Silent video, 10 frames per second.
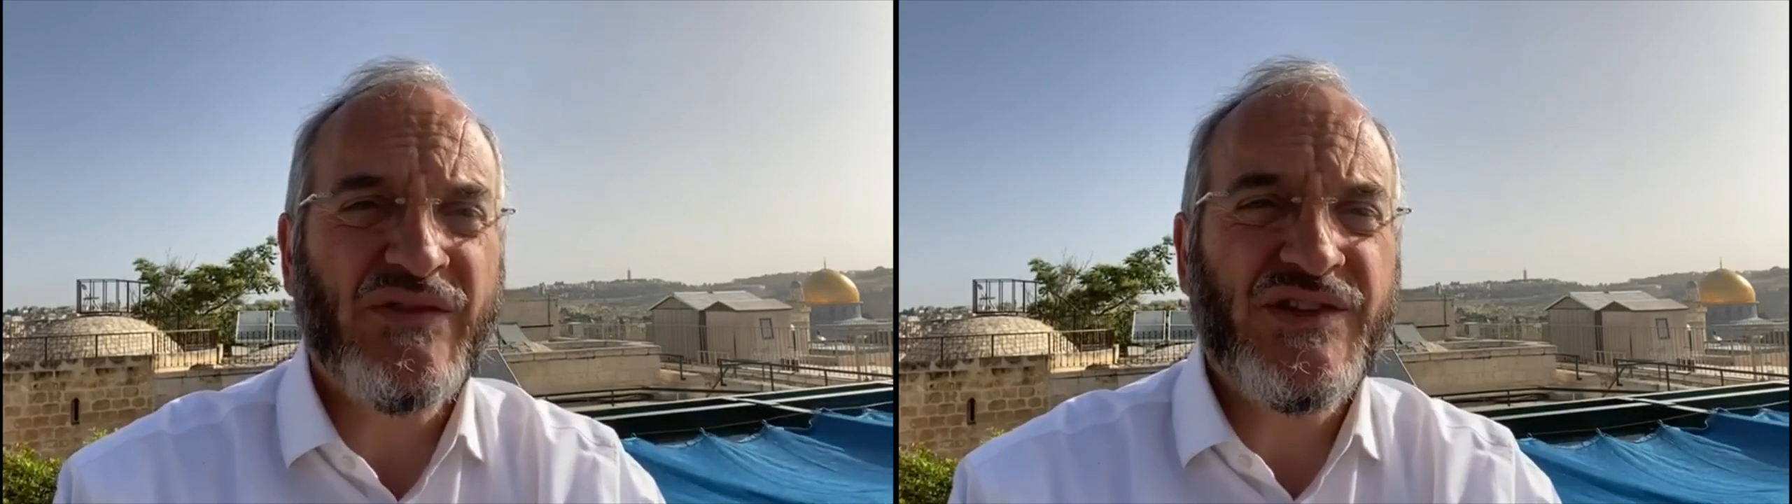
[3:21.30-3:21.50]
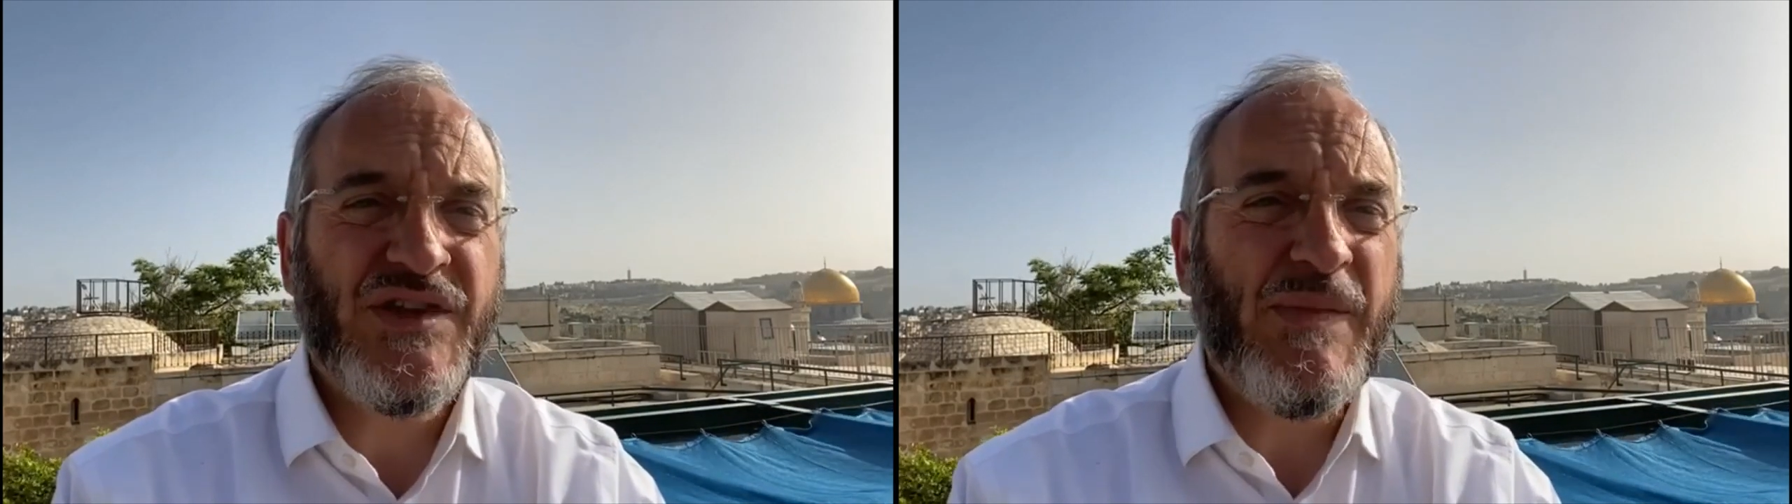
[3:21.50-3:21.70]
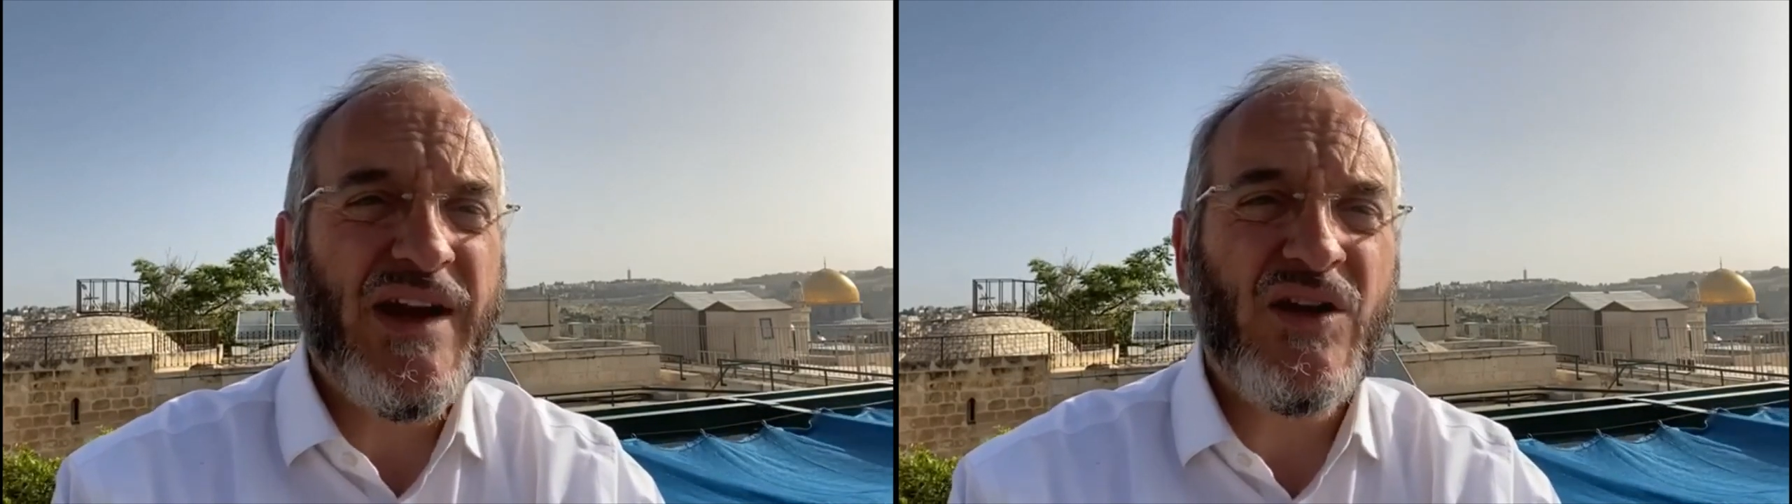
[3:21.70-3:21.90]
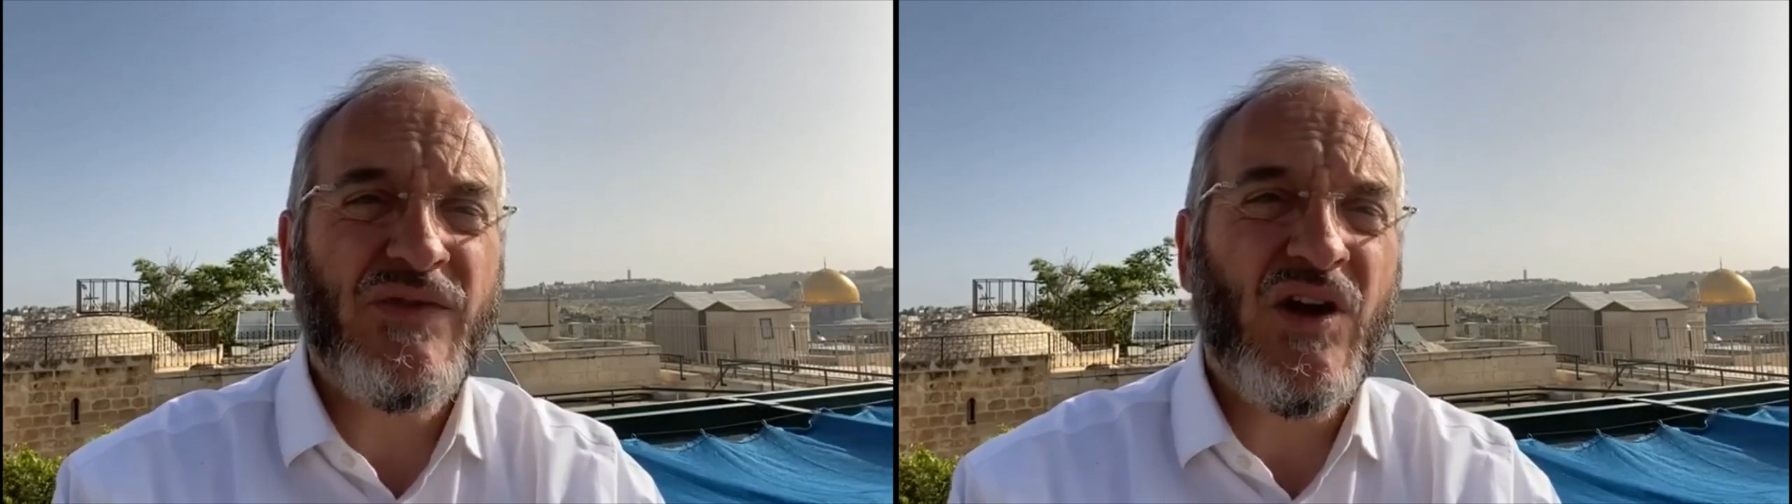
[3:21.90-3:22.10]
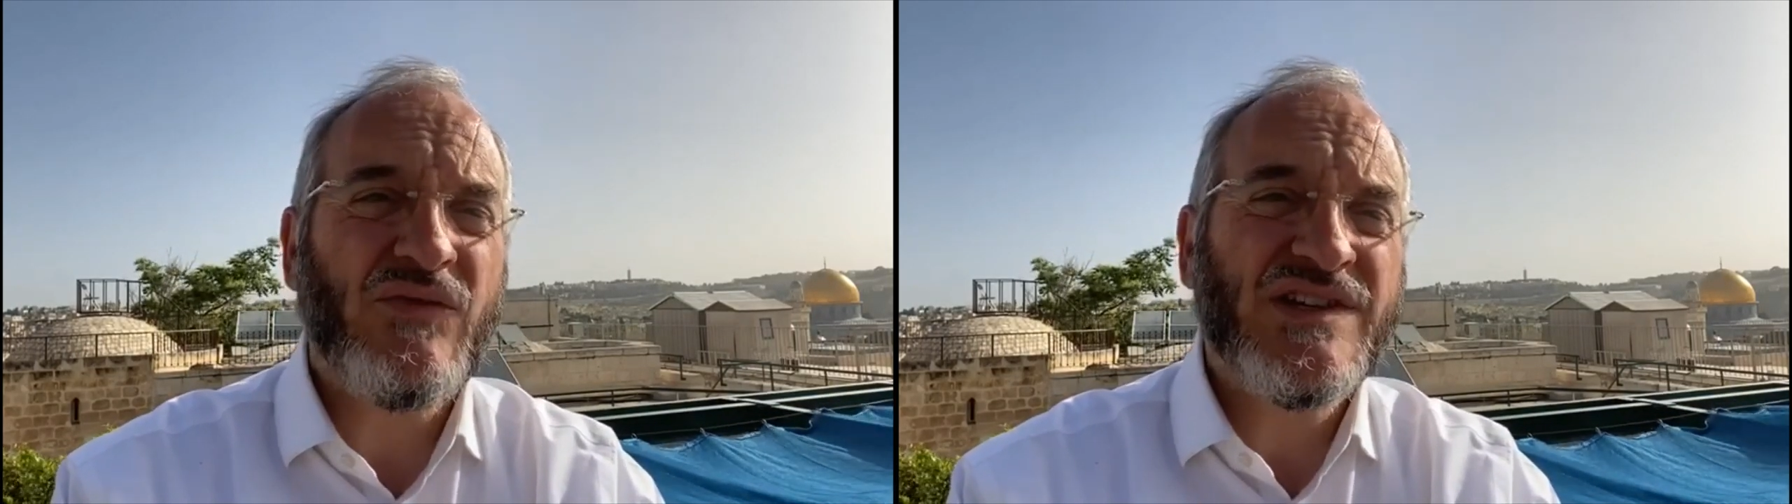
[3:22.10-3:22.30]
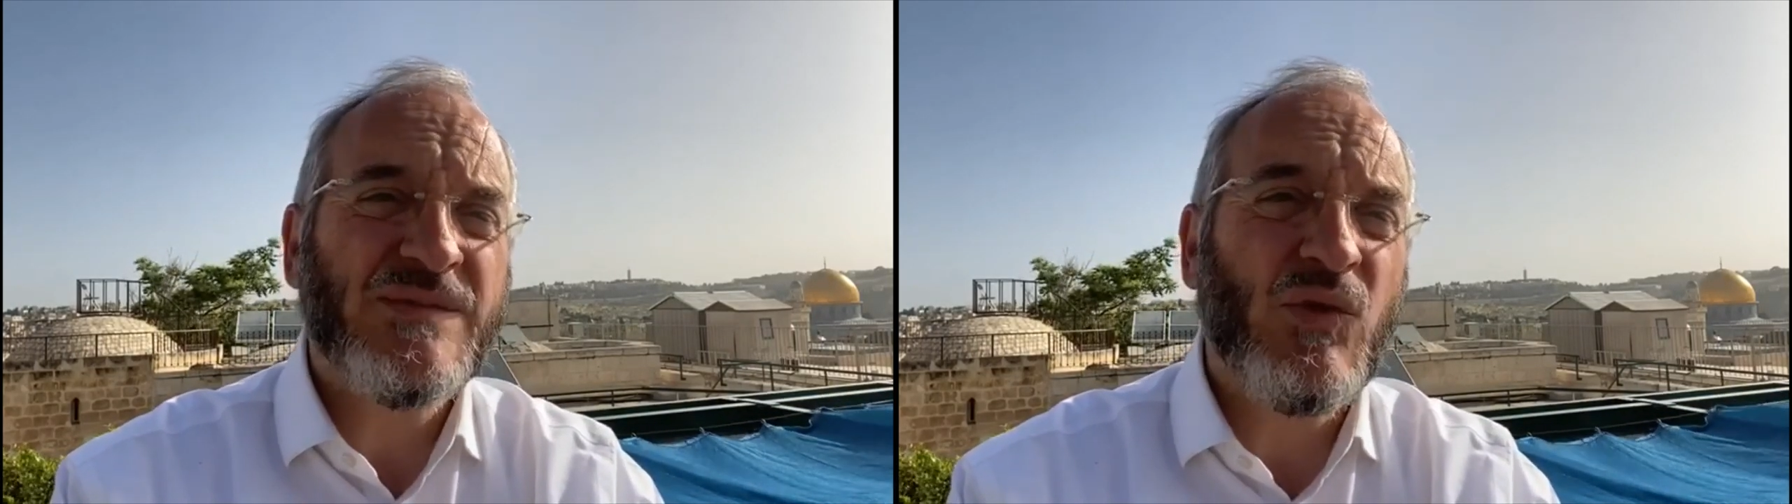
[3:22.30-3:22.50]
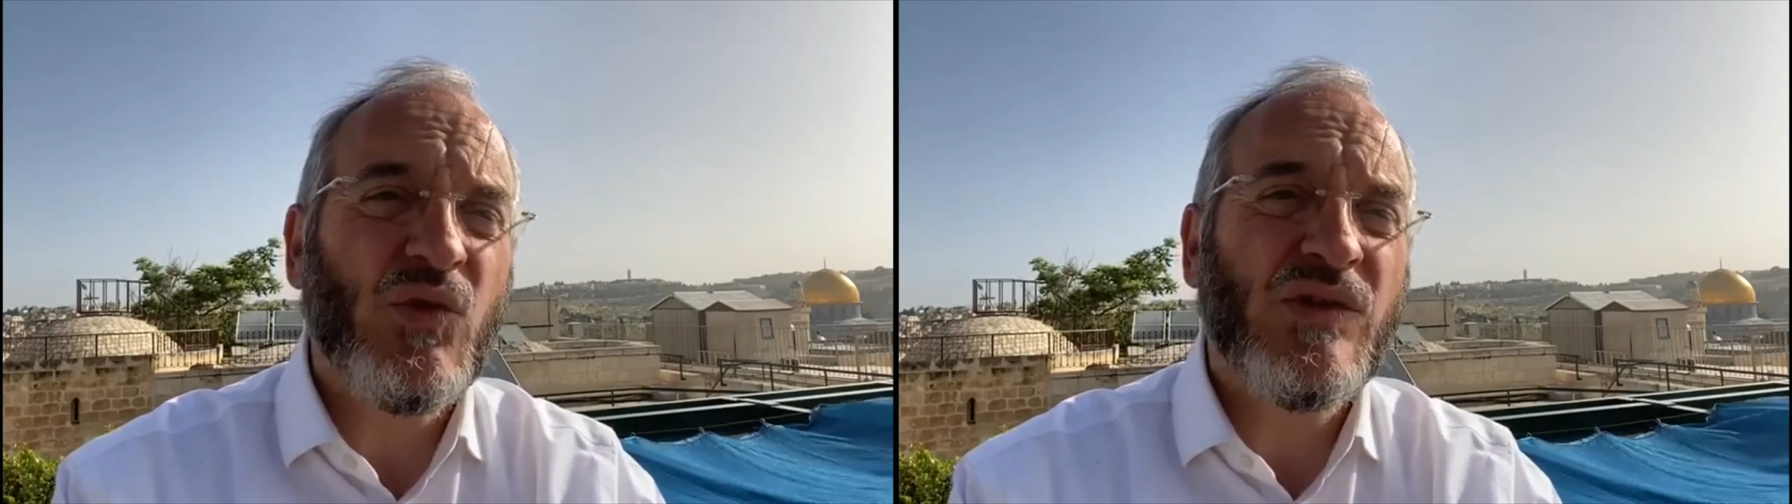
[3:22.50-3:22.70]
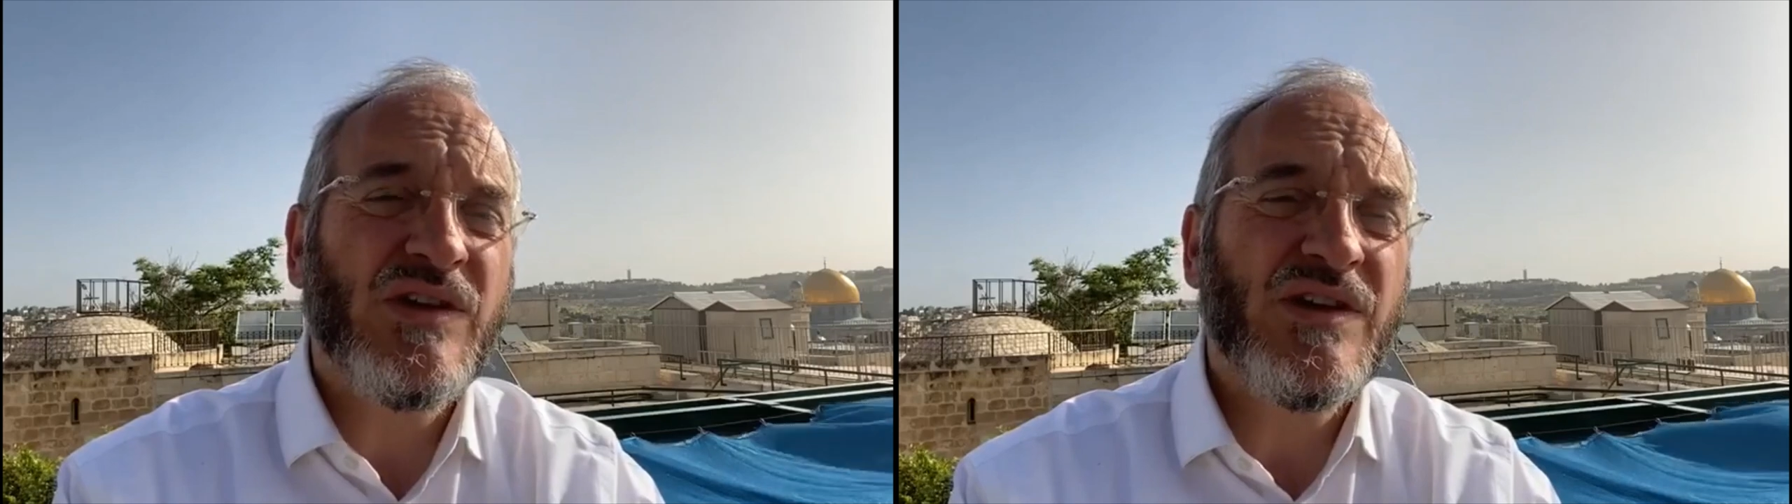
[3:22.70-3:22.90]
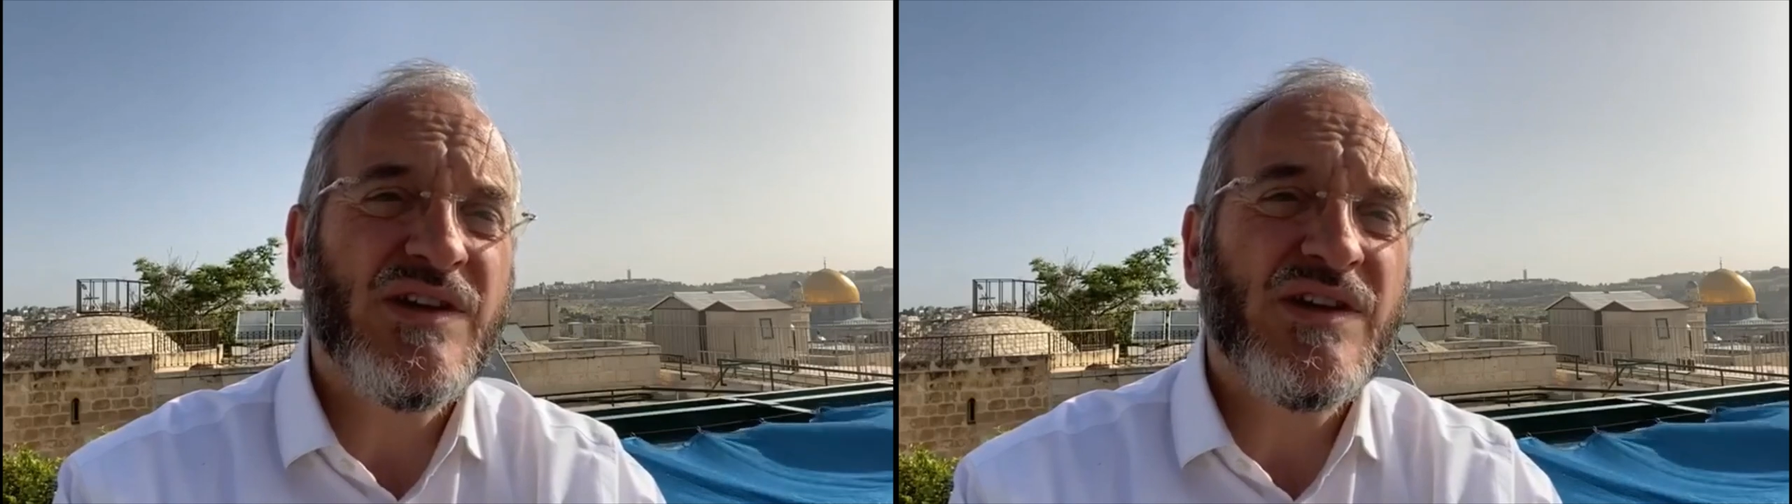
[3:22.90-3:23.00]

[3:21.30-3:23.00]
the domain of a, of a small